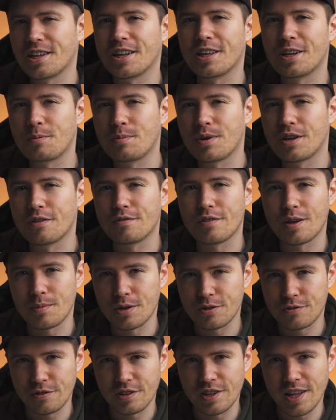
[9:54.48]
a little bit of
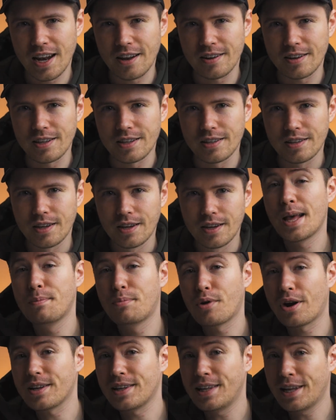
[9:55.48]
image fidelity. In a
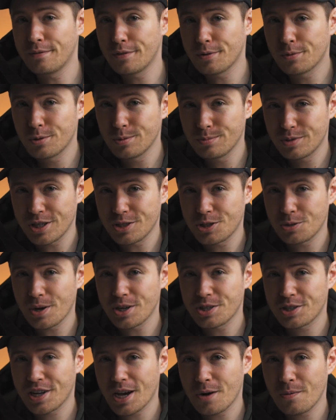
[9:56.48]
bright living room
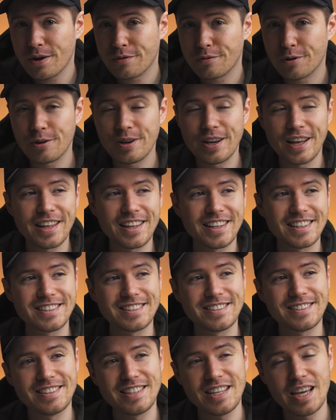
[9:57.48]
situation, however,
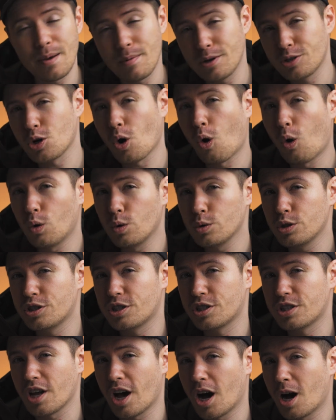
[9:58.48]
the image
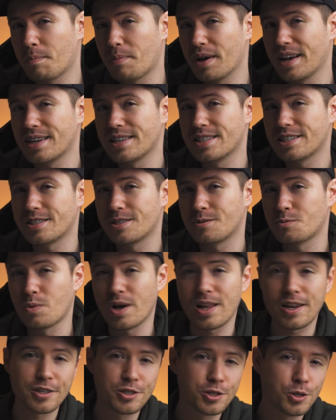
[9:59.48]
holds up as
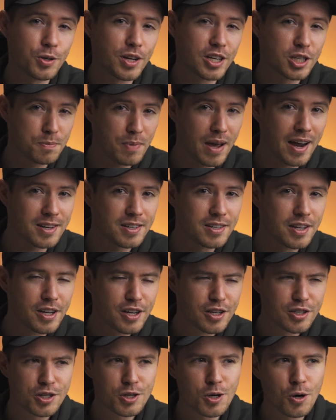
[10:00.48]
well as you'd expect.
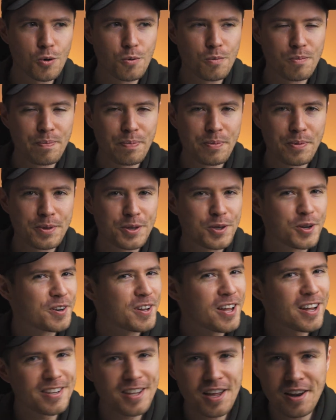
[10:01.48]
So you're
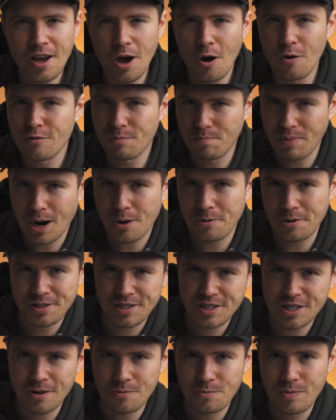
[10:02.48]
not gonna overpower the
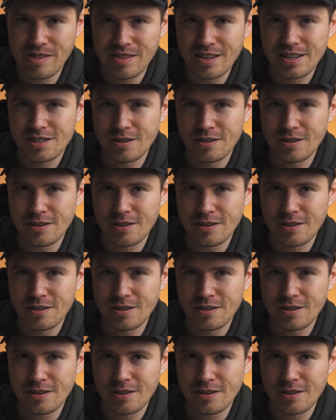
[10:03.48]
sun with this